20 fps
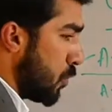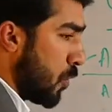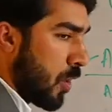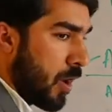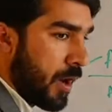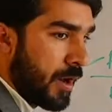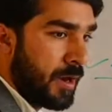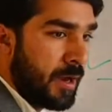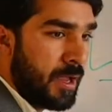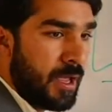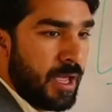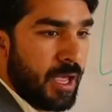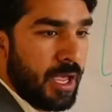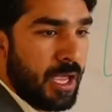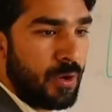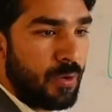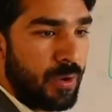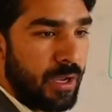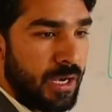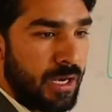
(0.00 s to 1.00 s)
War,
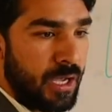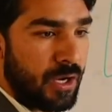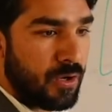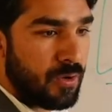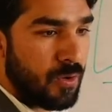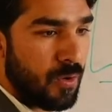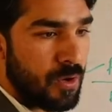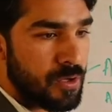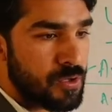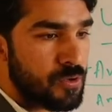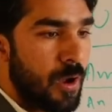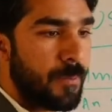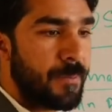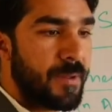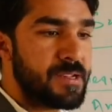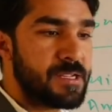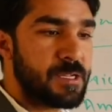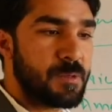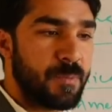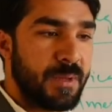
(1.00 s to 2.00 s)
in a course of
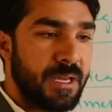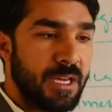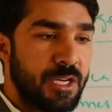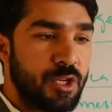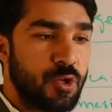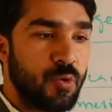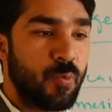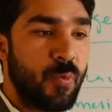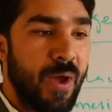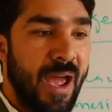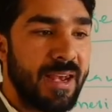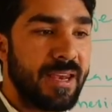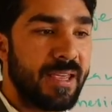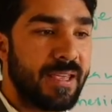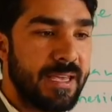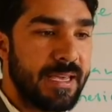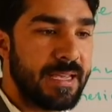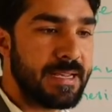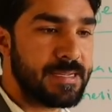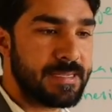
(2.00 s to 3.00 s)
his speech, when
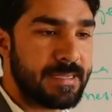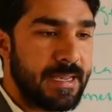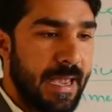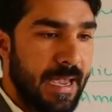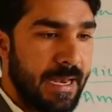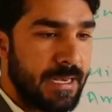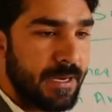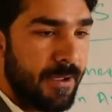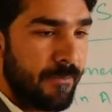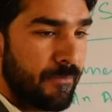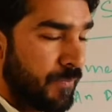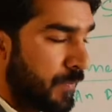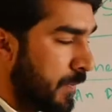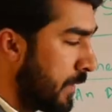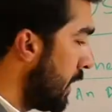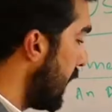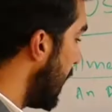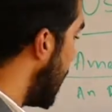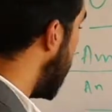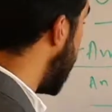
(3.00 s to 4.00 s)
he said,
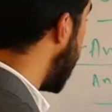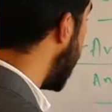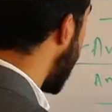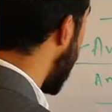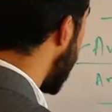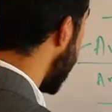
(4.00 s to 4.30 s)
"Let